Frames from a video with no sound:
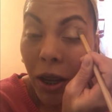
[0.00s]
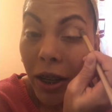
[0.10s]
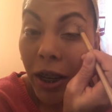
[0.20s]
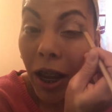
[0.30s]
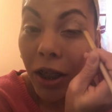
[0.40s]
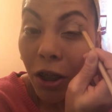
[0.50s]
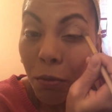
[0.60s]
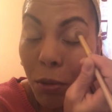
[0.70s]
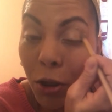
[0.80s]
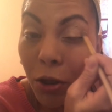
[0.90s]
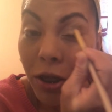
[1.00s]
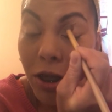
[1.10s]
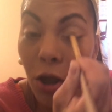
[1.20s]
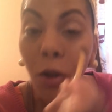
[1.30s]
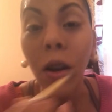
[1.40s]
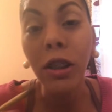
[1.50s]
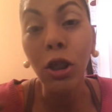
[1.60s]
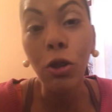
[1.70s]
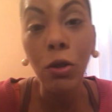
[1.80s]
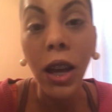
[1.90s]
And then I love Pure. So I
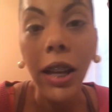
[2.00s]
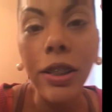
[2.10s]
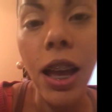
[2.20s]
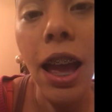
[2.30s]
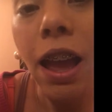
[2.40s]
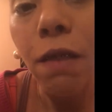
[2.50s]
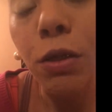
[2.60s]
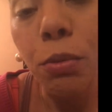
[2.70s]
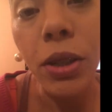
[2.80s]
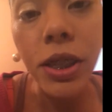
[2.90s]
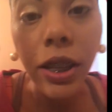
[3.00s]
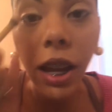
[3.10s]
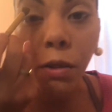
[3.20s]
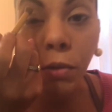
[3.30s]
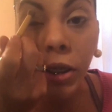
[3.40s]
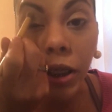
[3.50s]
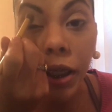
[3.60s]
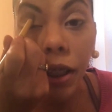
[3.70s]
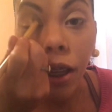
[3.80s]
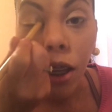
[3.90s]
told you guys, I have three that I
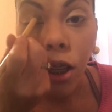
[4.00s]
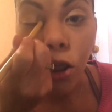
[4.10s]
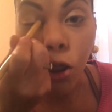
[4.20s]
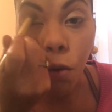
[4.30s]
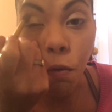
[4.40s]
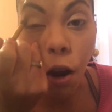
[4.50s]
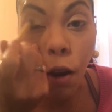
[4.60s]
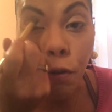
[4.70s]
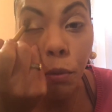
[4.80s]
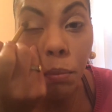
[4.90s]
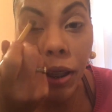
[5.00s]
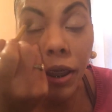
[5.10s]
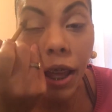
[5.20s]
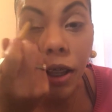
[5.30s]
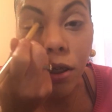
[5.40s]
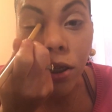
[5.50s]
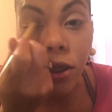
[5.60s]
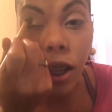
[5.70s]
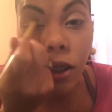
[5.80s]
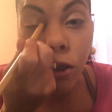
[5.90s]
really, so far for me,
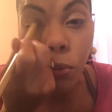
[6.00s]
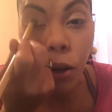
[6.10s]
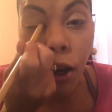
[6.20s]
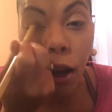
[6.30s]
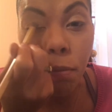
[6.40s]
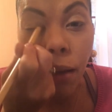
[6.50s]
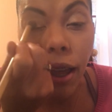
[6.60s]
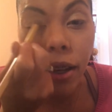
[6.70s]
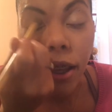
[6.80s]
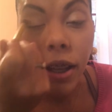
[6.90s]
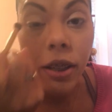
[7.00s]
that's where I'm at.